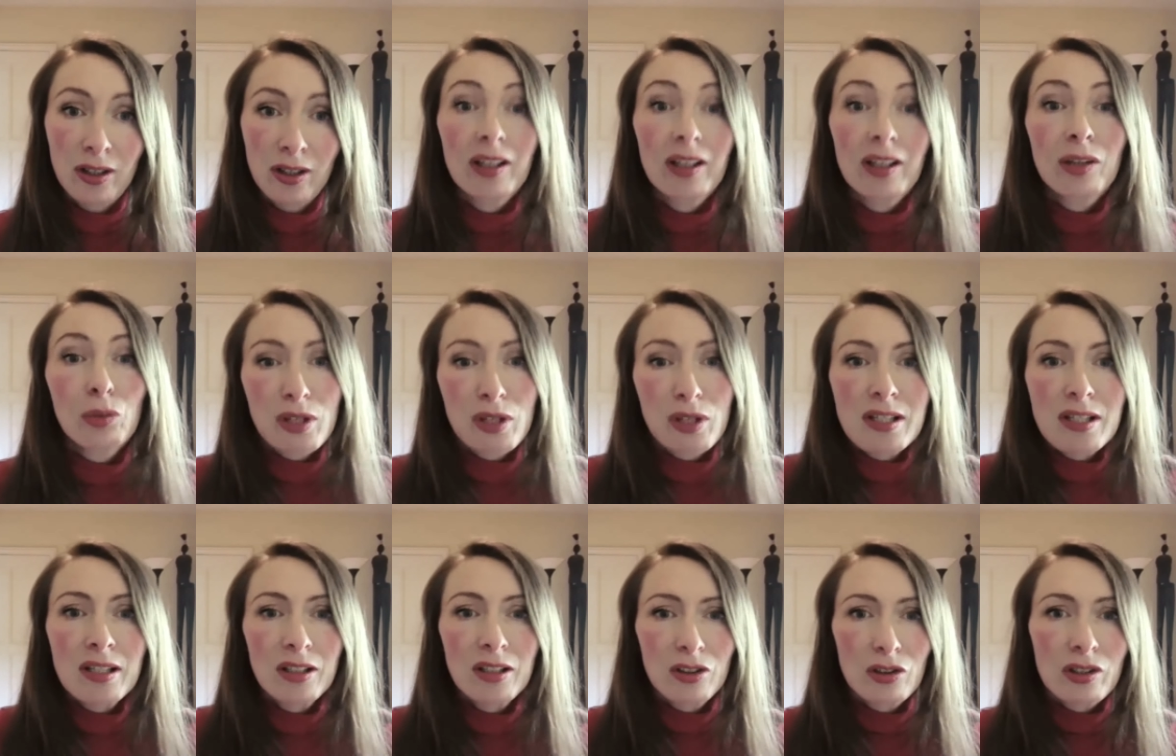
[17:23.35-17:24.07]
And there
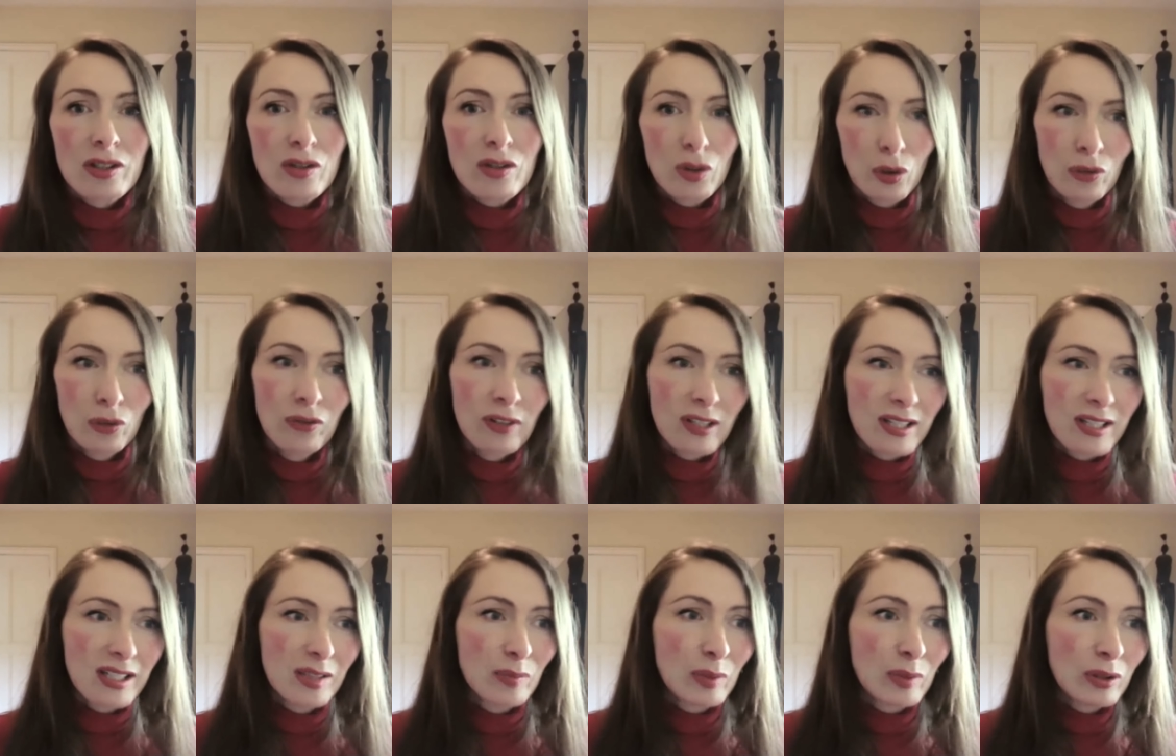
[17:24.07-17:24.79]
was interest,
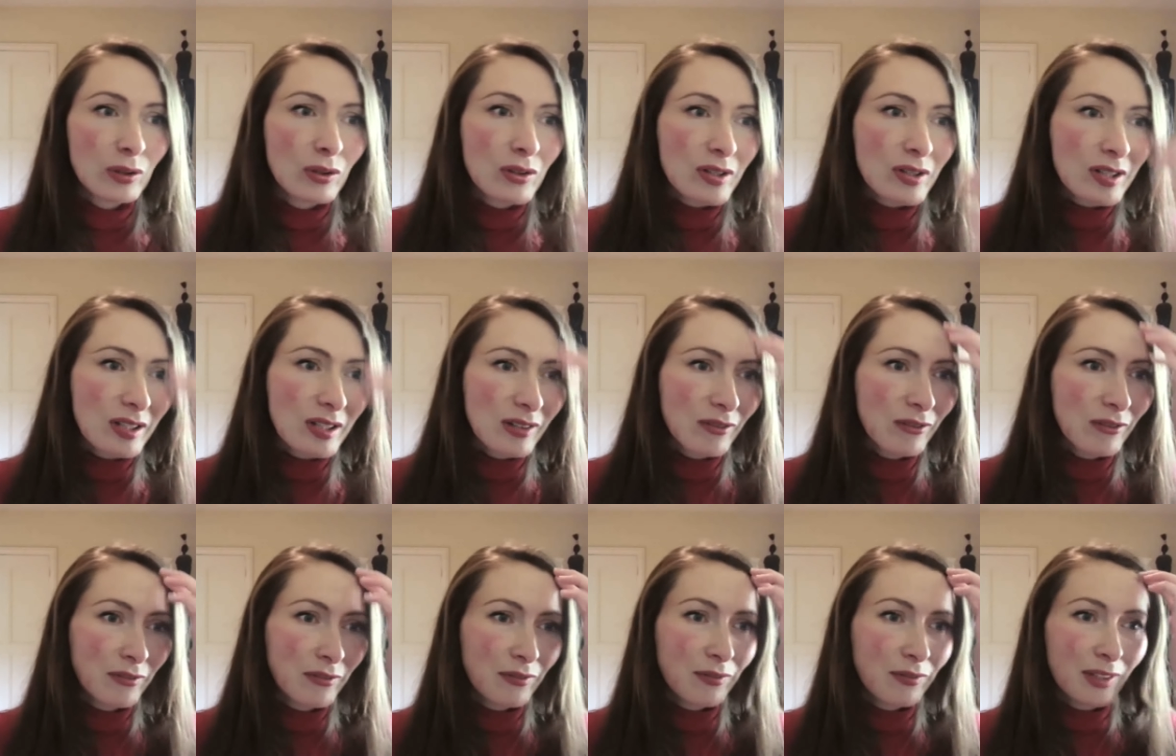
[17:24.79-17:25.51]
obviously, because
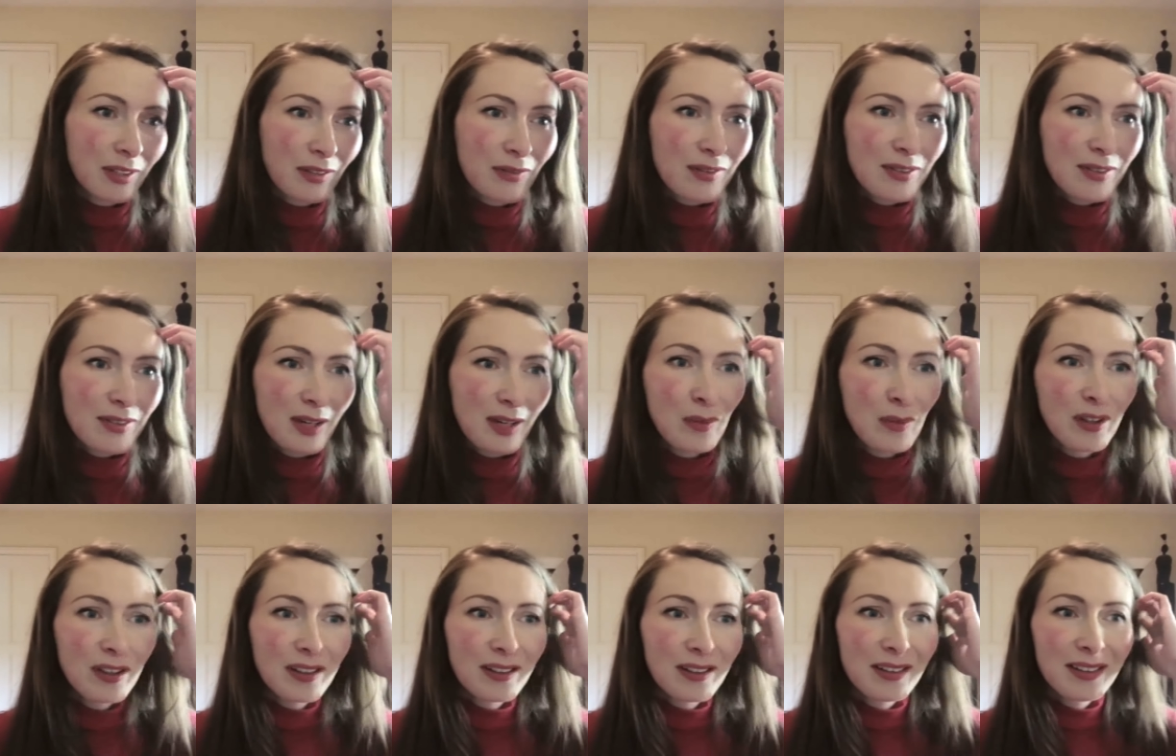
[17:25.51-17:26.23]
if
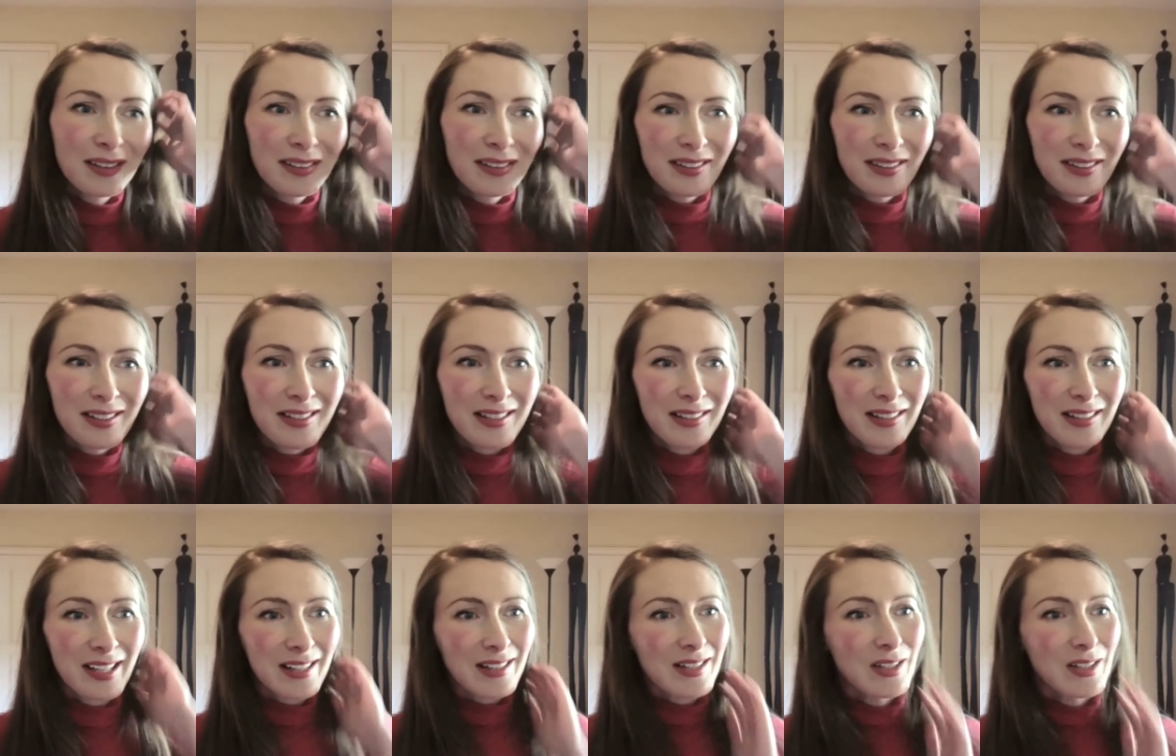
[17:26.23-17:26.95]
someone is
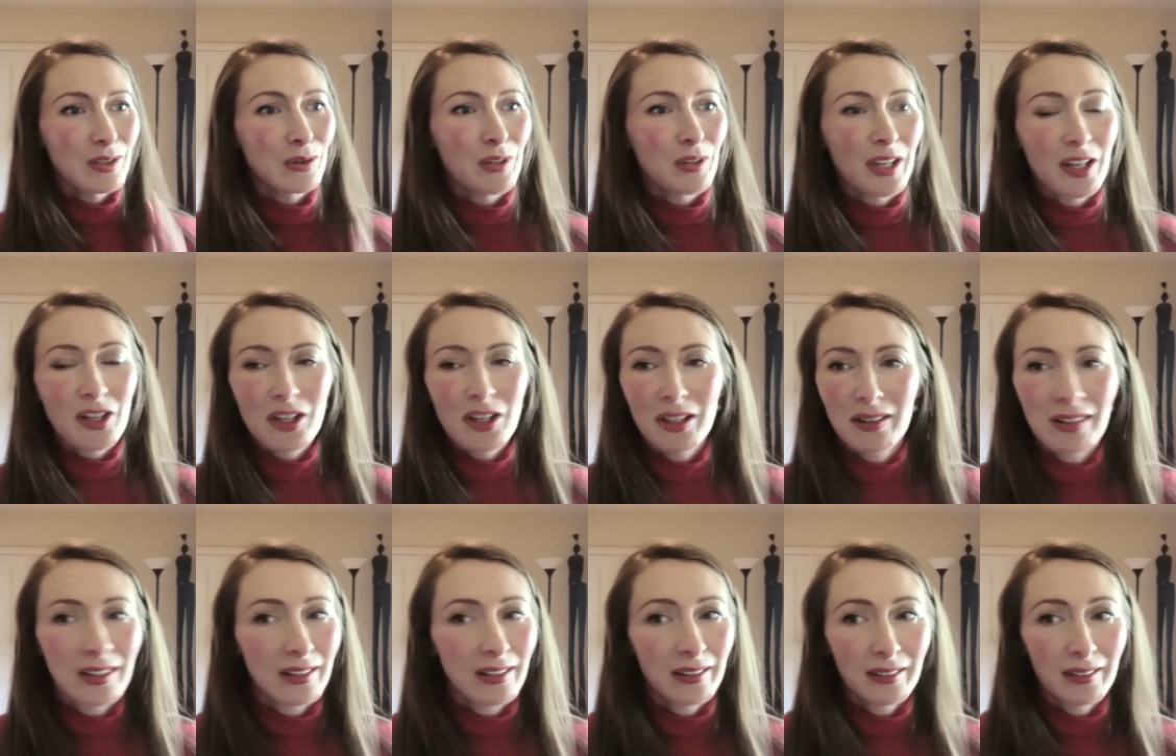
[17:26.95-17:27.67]
in that
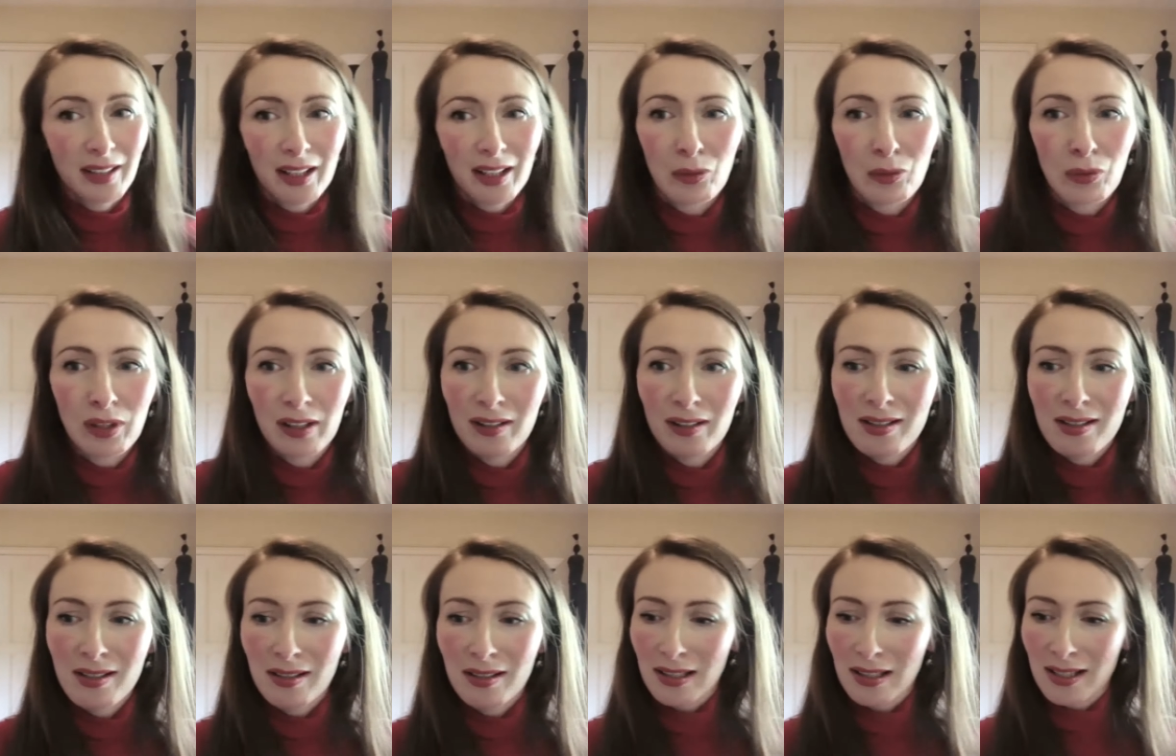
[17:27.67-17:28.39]
situation, then another one
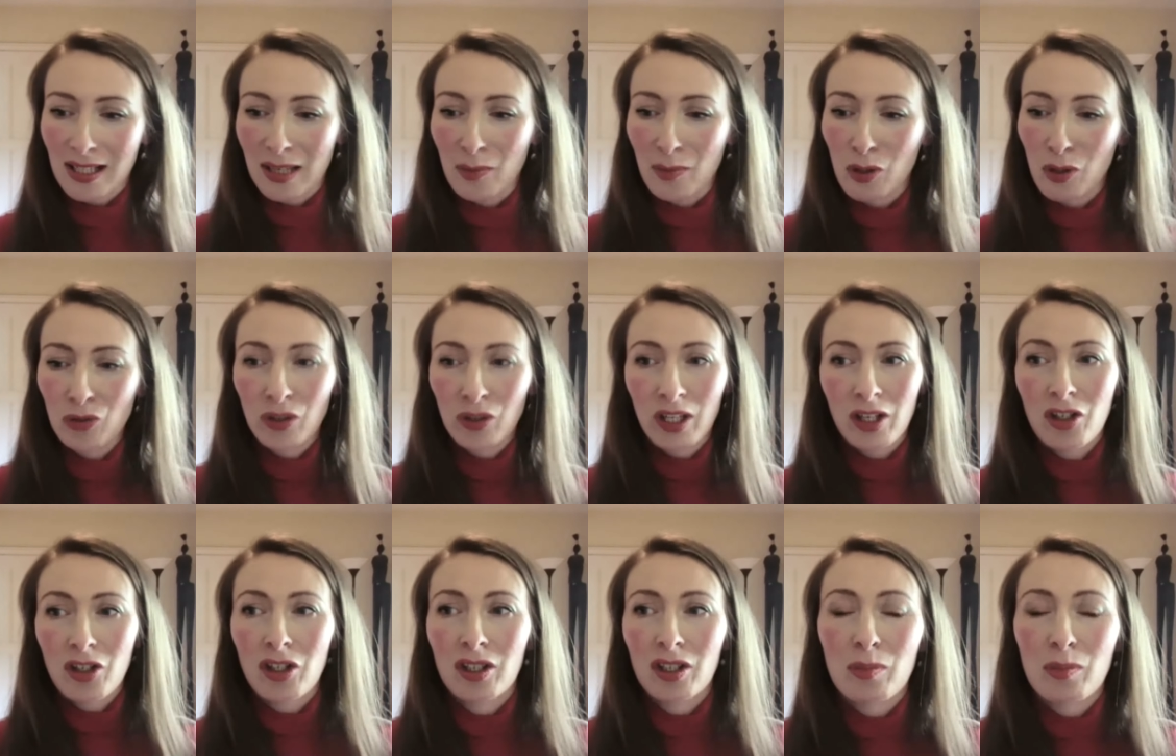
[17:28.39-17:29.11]
is in the same
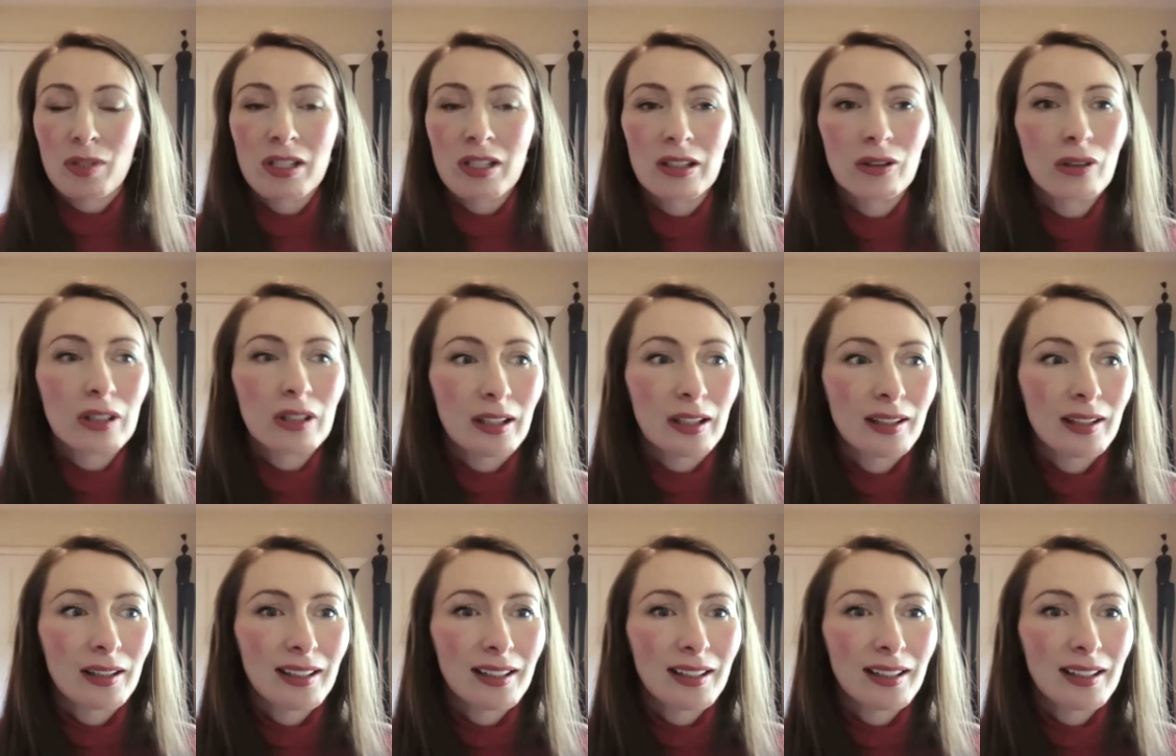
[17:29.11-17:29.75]
situation, absolutely.